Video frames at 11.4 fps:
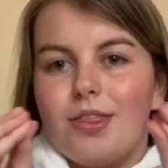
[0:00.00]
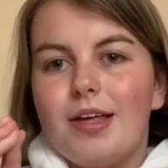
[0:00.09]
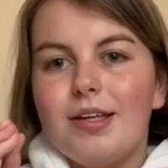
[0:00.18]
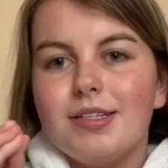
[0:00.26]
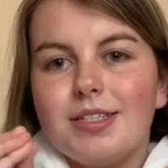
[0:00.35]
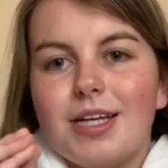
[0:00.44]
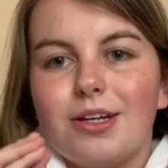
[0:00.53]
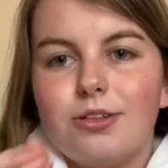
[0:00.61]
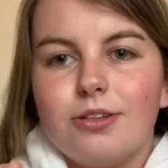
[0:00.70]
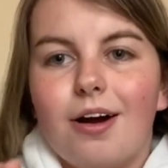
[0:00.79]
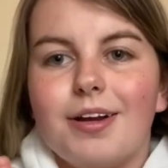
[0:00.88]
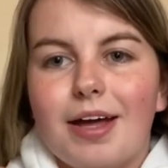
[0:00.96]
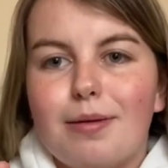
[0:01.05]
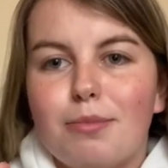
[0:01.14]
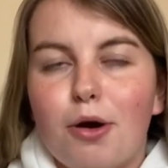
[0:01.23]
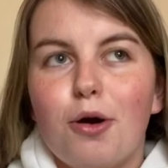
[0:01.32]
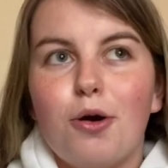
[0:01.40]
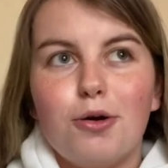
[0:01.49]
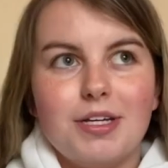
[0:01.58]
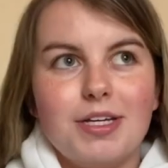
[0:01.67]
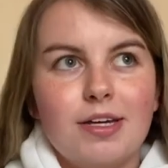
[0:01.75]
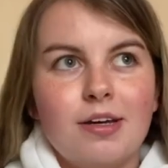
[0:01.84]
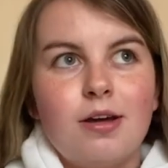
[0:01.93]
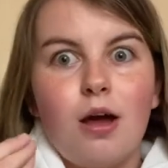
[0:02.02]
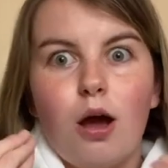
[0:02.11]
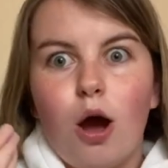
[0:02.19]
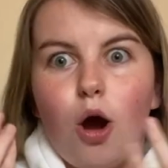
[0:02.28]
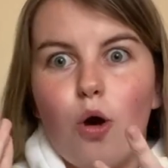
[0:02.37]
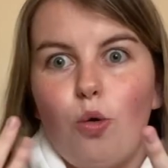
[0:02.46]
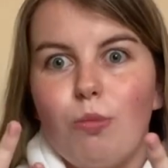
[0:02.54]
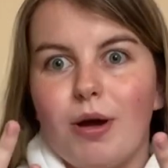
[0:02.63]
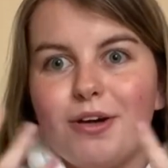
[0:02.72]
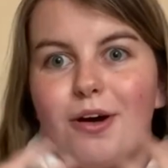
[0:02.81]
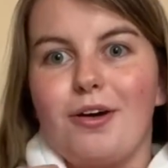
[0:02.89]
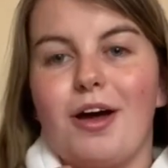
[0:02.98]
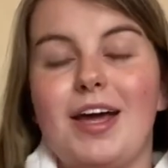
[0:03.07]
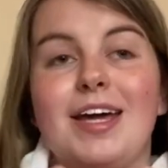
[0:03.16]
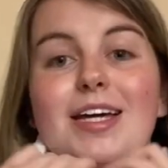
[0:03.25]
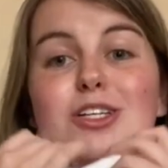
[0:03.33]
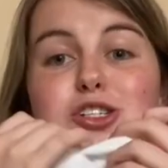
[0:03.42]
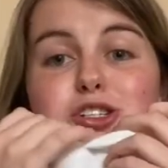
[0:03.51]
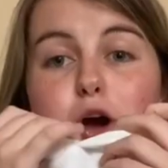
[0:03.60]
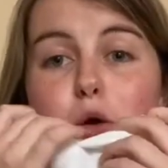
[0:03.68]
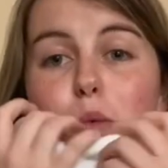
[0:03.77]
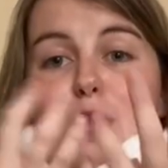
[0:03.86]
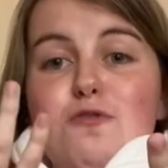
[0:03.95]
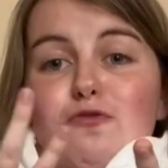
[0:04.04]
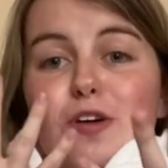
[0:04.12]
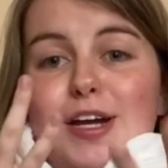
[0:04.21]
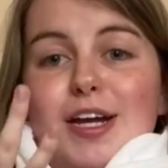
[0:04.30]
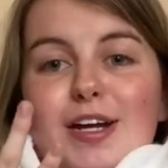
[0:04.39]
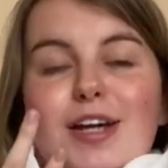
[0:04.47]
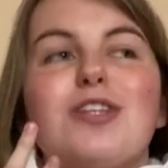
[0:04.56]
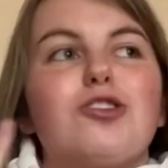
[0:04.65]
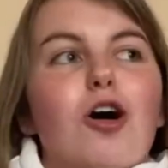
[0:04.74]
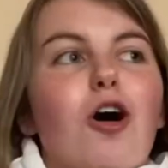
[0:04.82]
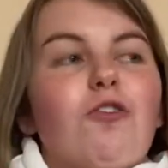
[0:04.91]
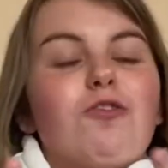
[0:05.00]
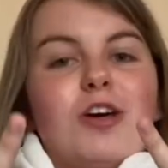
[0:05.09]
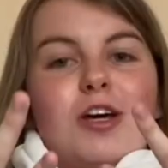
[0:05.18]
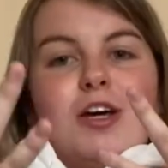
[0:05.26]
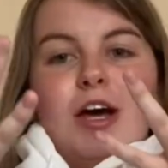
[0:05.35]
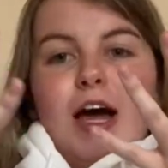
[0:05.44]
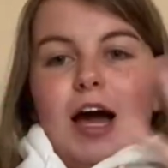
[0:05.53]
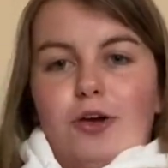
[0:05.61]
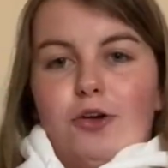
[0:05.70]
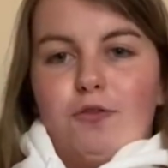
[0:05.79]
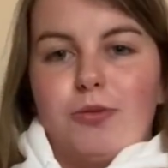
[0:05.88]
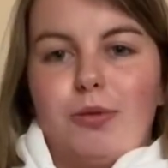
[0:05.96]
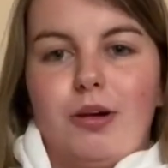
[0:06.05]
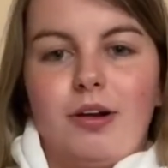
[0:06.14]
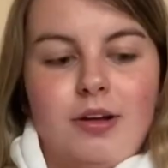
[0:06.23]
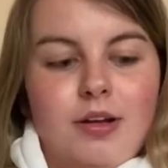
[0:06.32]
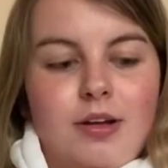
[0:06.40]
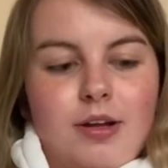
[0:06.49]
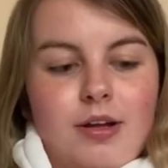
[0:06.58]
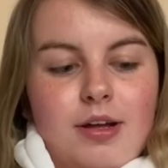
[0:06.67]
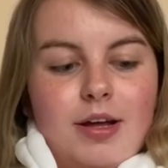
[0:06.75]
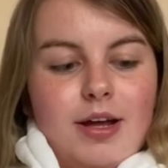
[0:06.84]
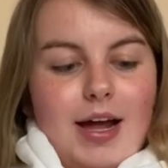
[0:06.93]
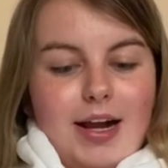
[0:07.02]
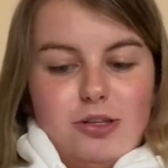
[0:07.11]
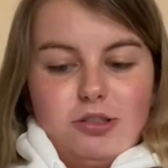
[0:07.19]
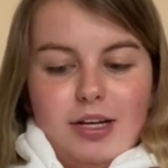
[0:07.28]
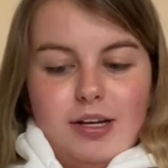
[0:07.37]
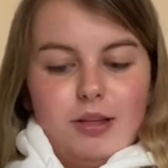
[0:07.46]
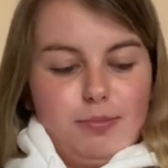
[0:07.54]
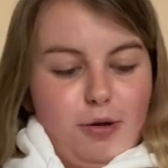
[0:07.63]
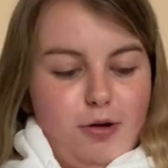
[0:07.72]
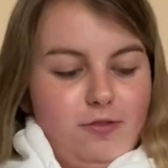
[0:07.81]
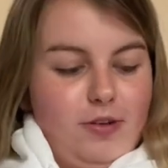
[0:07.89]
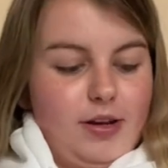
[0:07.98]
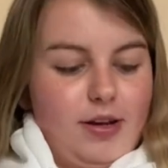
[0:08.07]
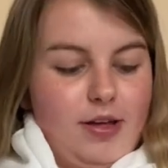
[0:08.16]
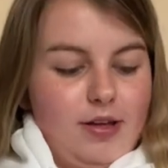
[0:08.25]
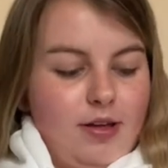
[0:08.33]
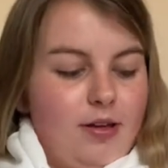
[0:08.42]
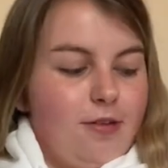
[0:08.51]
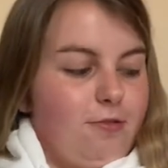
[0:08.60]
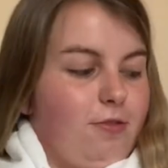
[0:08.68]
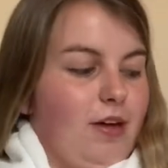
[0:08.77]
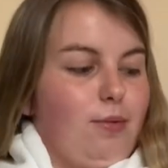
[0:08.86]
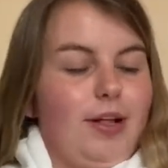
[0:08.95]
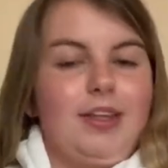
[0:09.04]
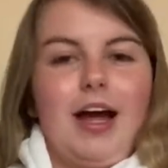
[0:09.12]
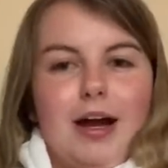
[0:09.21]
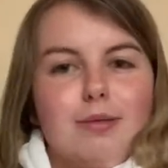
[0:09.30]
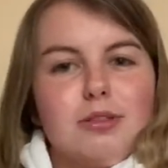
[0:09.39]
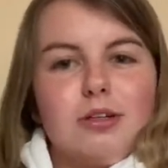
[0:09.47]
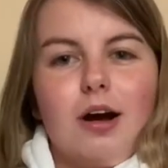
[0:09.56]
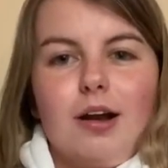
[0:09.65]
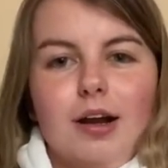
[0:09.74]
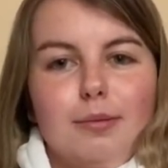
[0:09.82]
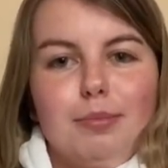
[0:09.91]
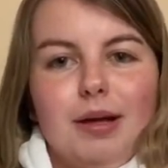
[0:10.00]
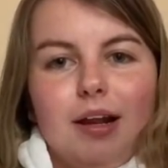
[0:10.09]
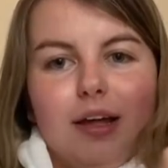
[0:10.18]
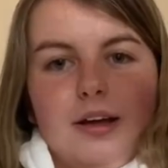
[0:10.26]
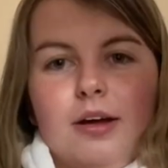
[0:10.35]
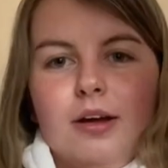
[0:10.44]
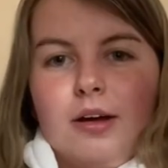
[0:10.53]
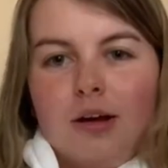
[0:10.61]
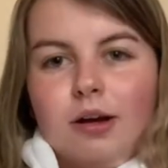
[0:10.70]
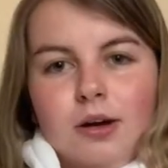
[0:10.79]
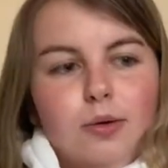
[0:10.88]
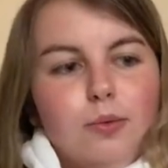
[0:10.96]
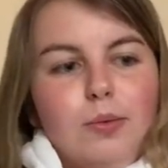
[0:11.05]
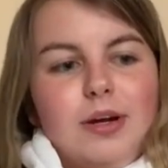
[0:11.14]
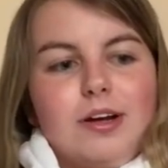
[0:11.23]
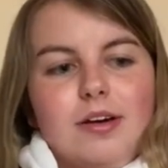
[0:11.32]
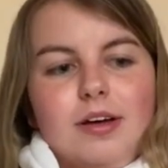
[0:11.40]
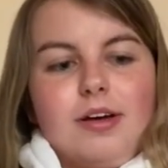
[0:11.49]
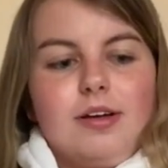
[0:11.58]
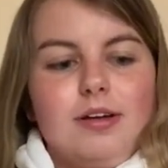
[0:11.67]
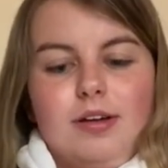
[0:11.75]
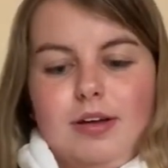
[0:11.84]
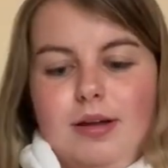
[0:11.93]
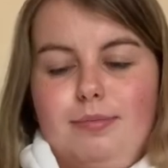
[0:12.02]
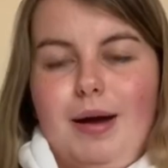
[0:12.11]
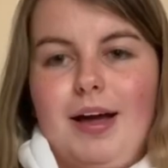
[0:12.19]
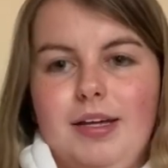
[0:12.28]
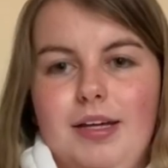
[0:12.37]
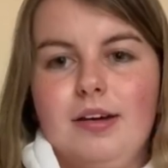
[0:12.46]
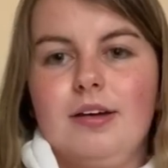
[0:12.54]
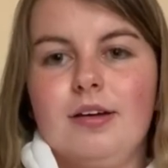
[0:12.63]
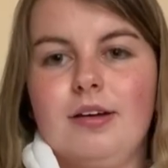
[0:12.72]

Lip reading: This goddamn hoodie, oh my god, it is so freaking soft and comfortable, and it's just like the perfect fit. Like the arms are kind of like a bit like weird and baggy.